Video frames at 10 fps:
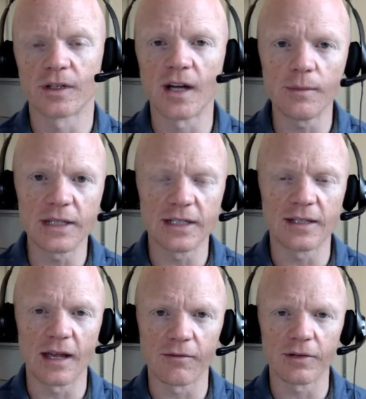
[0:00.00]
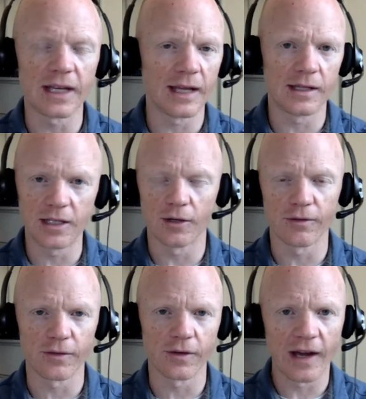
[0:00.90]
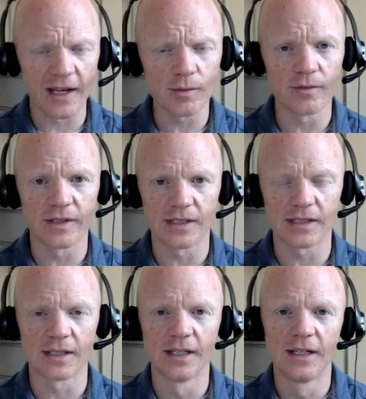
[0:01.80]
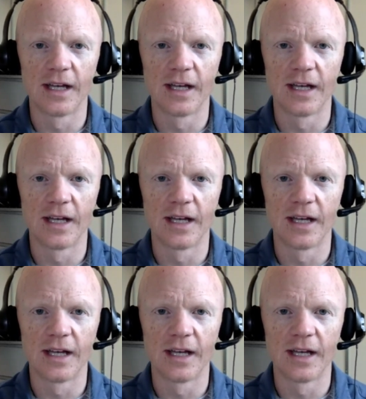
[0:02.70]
they're coming in every year for their annual visits,